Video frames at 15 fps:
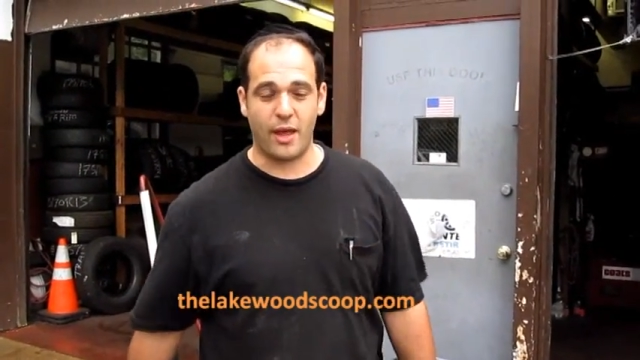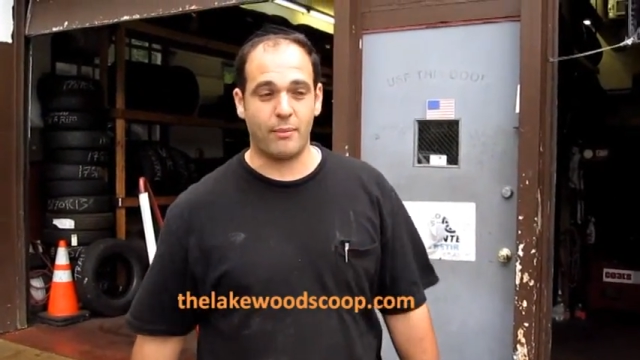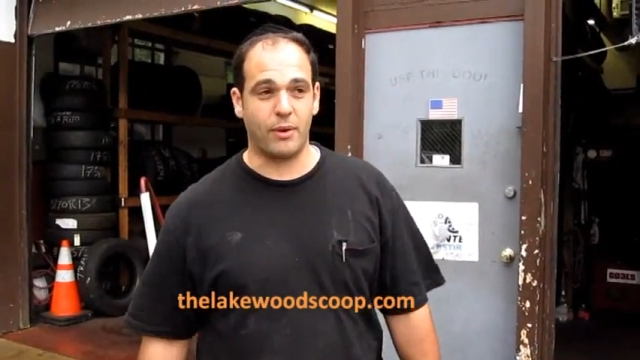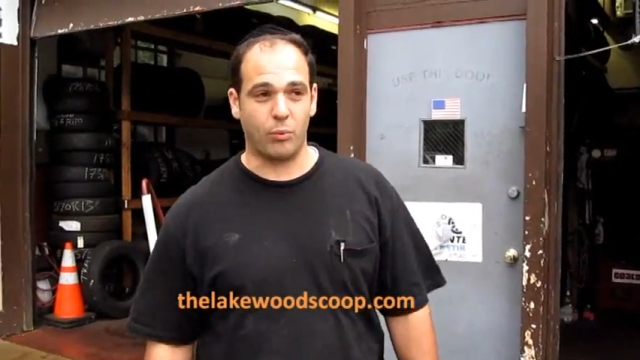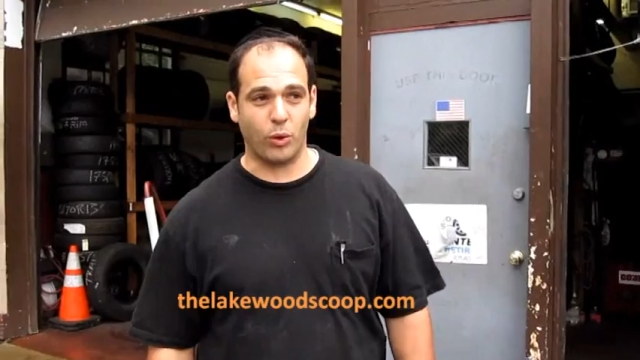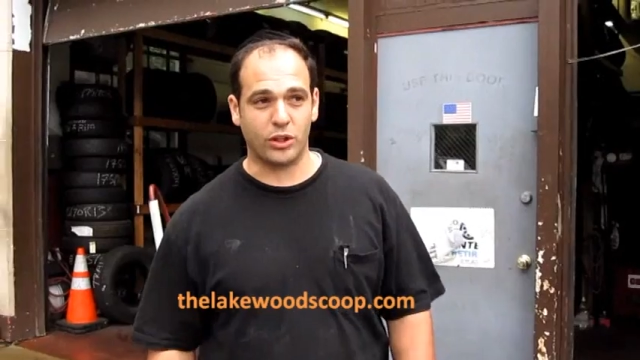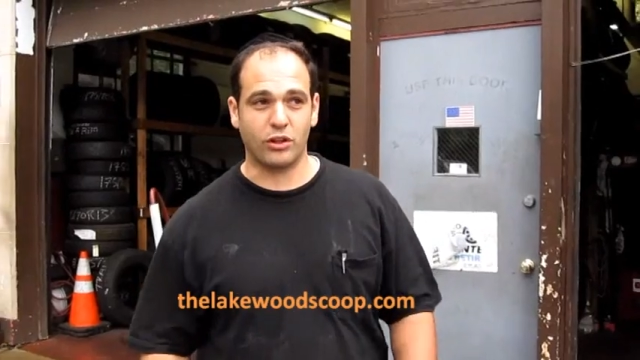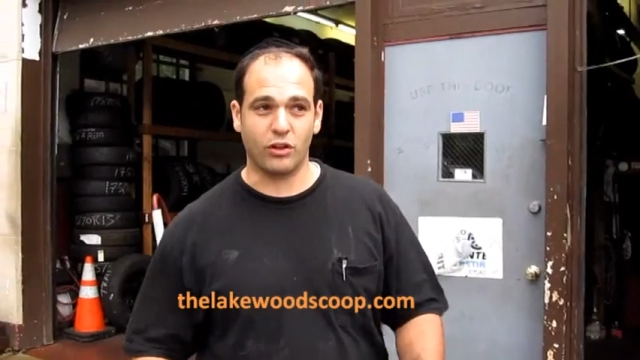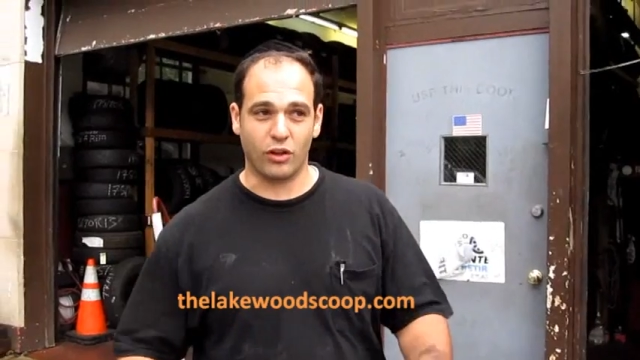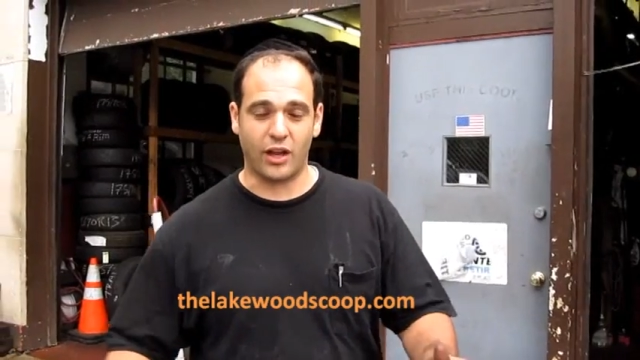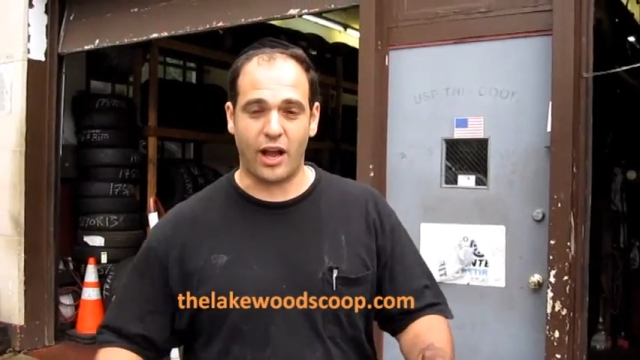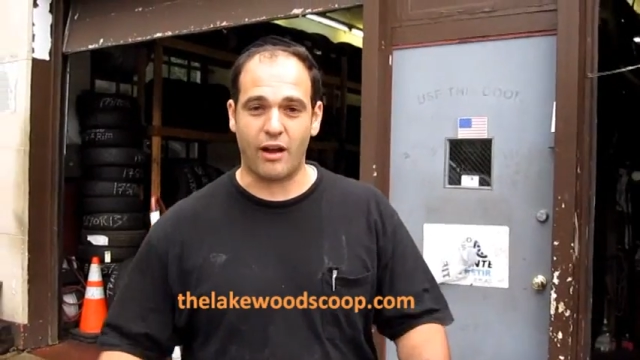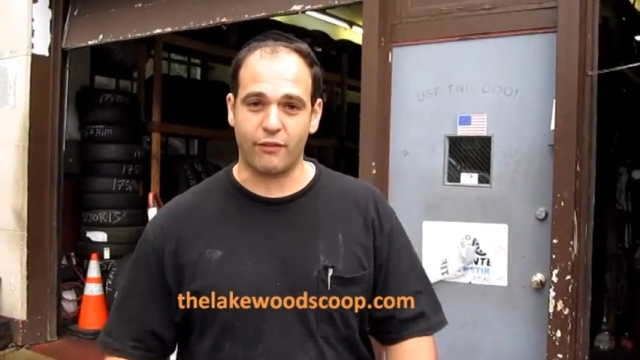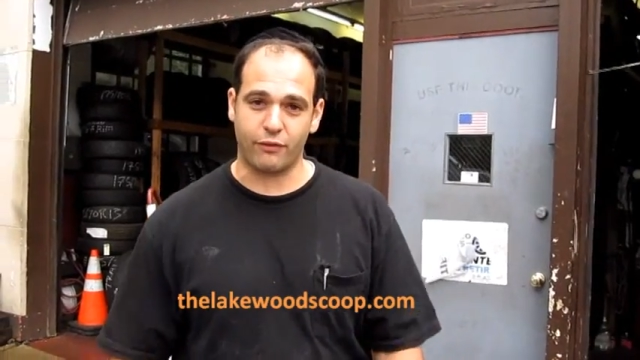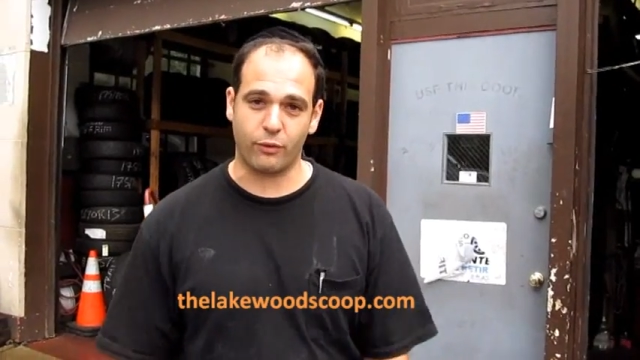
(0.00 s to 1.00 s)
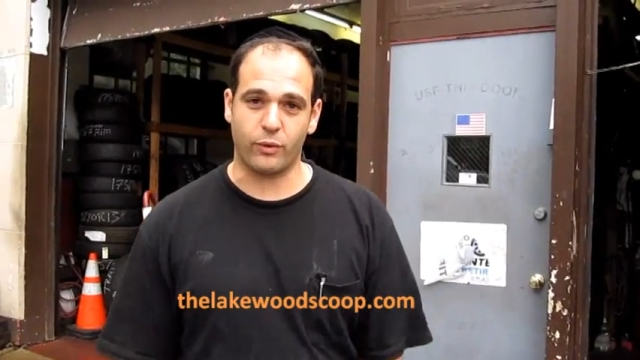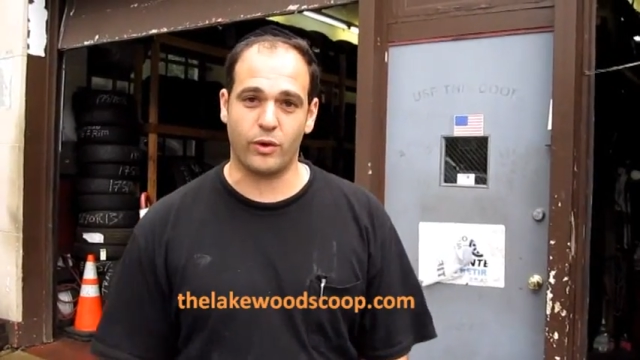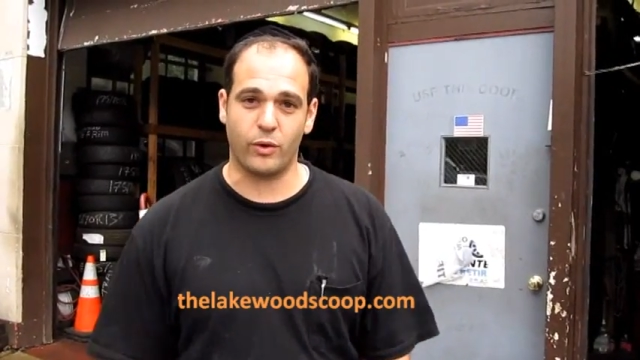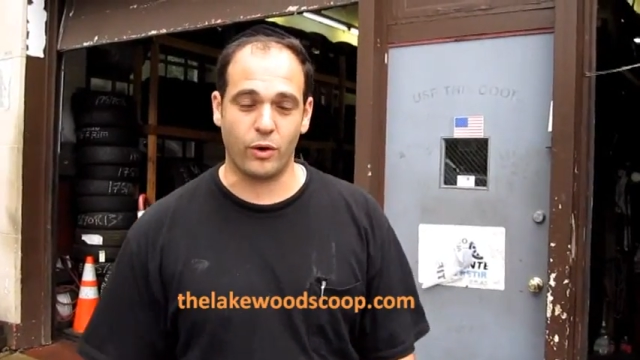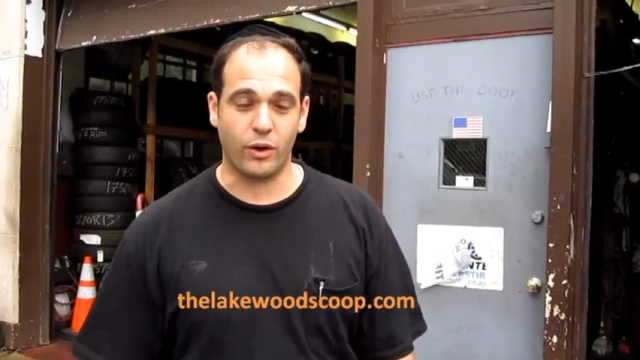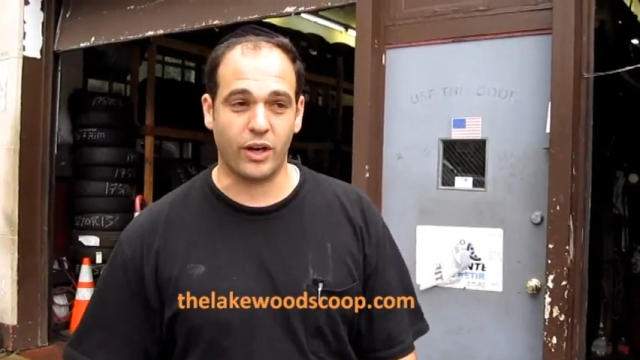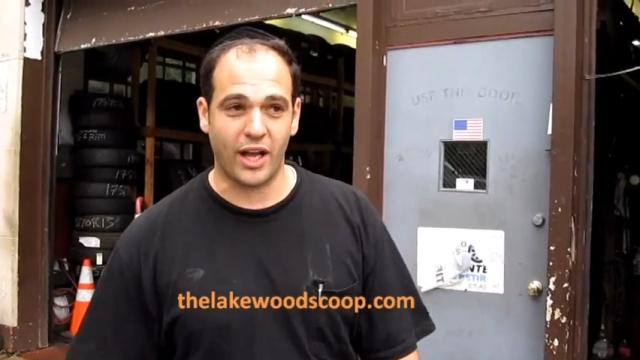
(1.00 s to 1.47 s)
them and what to look out for
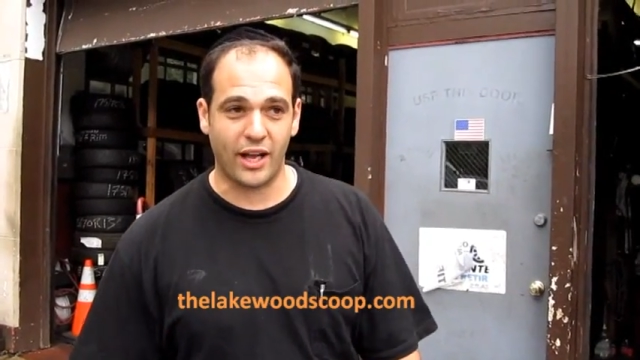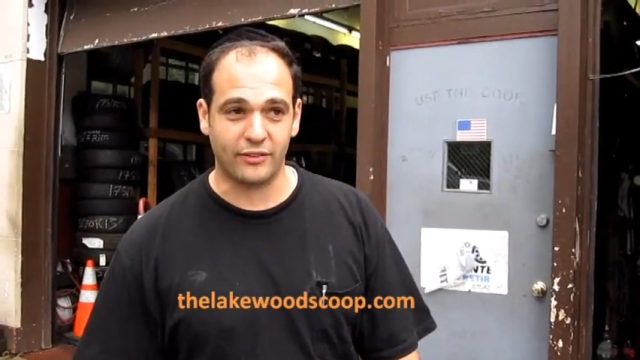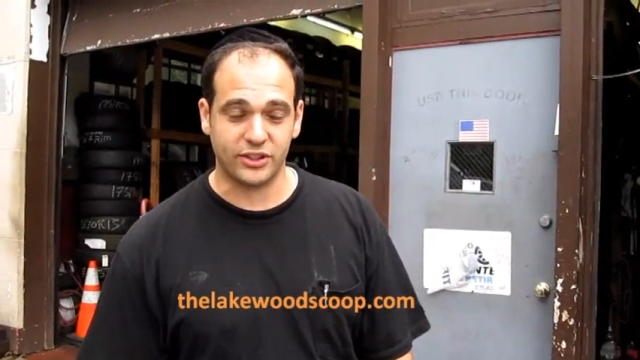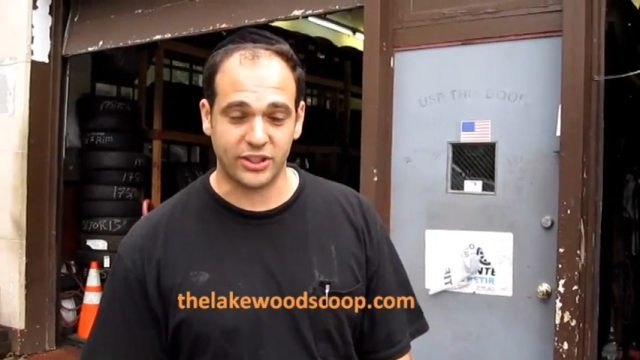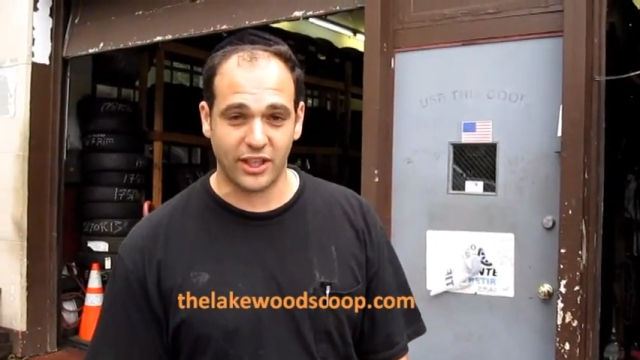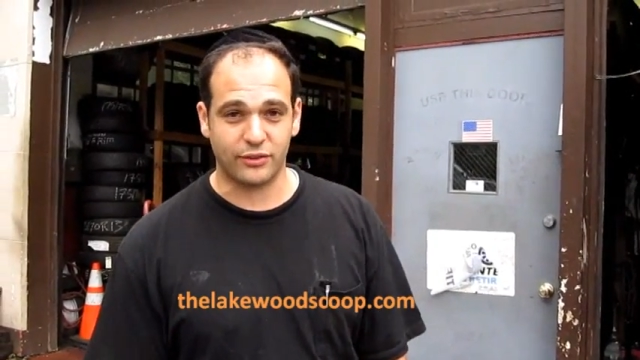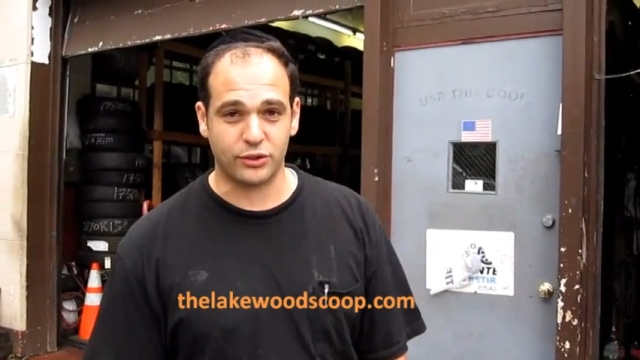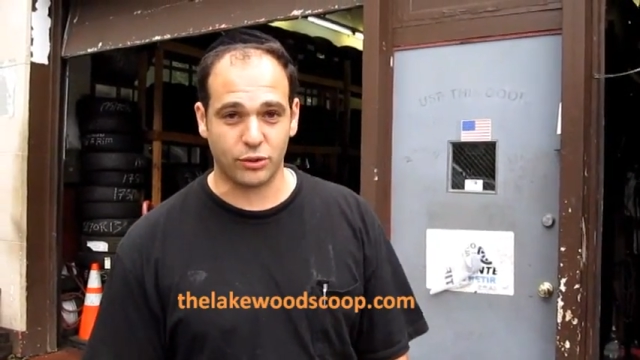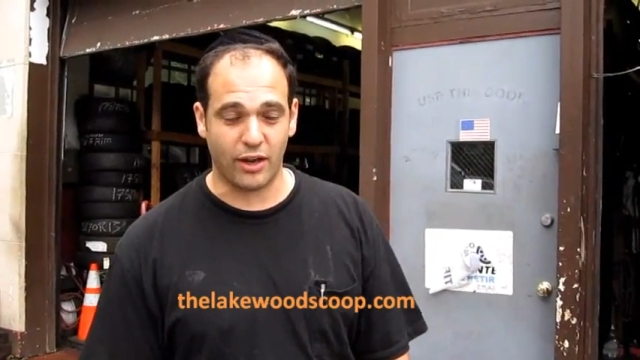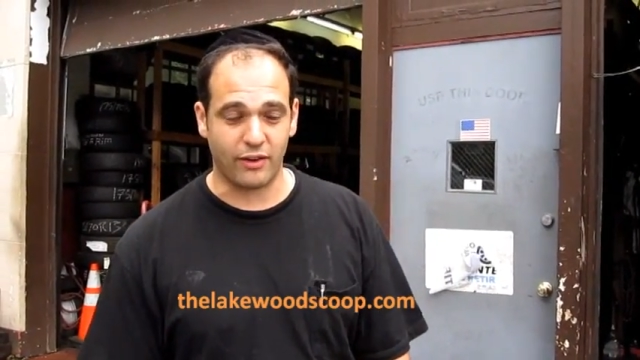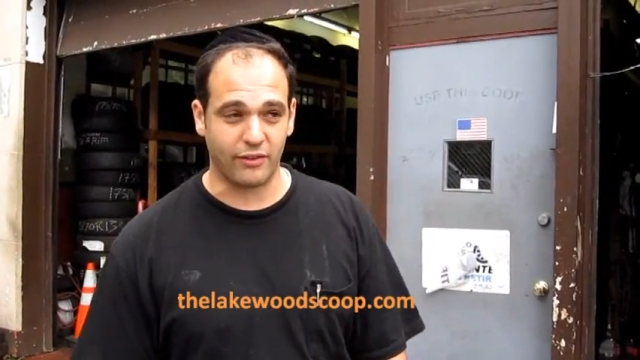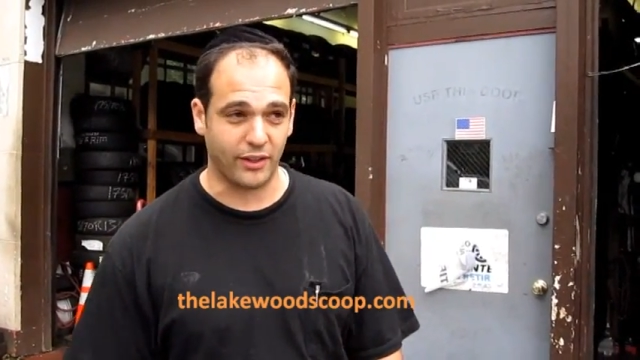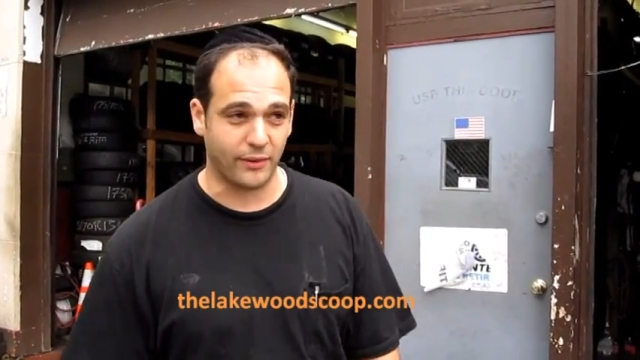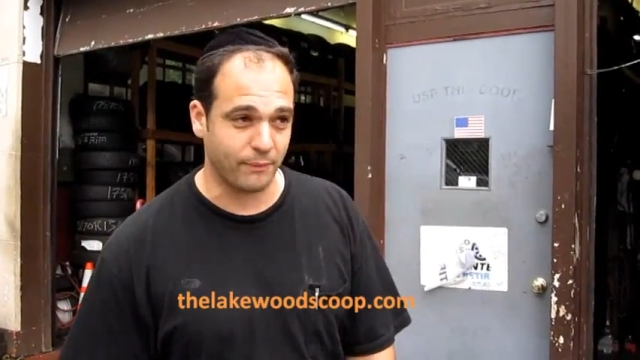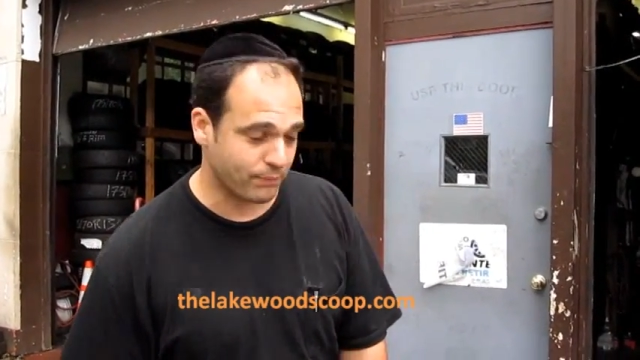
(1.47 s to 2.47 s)
in order to have safe driving.